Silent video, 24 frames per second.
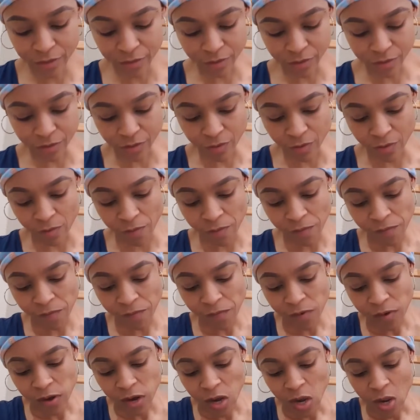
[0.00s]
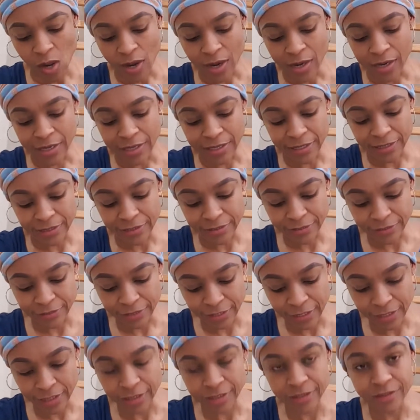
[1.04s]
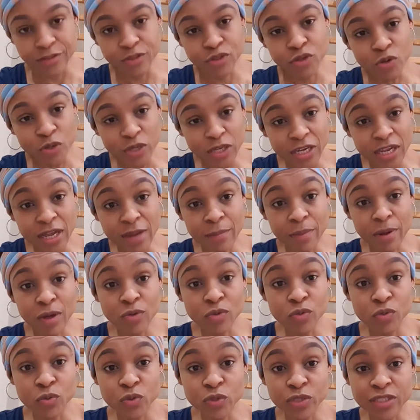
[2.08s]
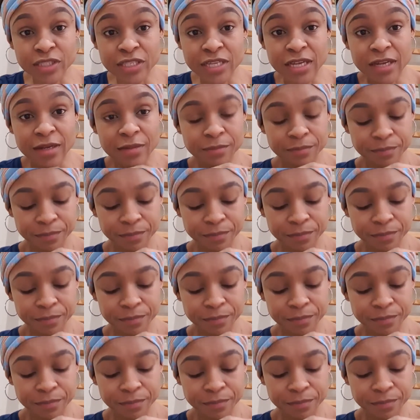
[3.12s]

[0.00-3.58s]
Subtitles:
you know. And talking about water,